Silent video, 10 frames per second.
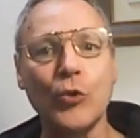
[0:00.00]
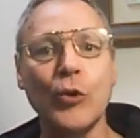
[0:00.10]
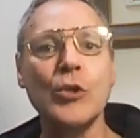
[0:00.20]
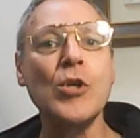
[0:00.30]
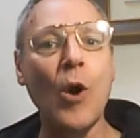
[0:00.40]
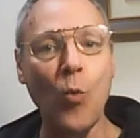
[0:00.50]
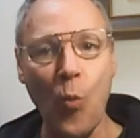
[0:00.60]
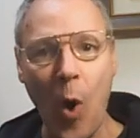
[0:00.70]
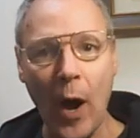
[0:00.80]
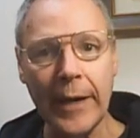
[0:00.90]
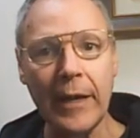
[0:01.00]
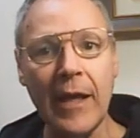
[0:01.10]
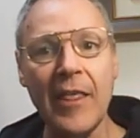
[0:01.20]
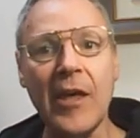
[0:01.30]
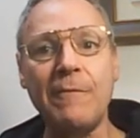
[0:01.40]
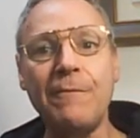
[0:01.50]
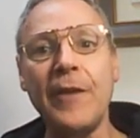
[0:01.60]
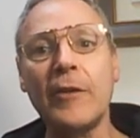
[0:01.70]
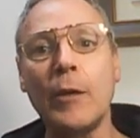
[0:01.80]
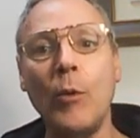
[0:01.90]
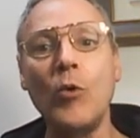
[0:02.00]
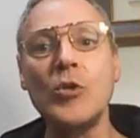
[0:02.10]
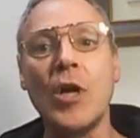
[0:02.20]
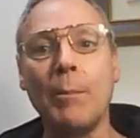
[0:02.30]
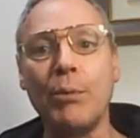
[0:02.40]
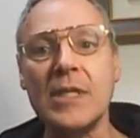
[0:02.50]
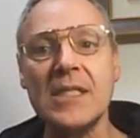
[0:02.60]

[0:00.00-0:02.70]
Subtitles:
ensures 1. That failure modes are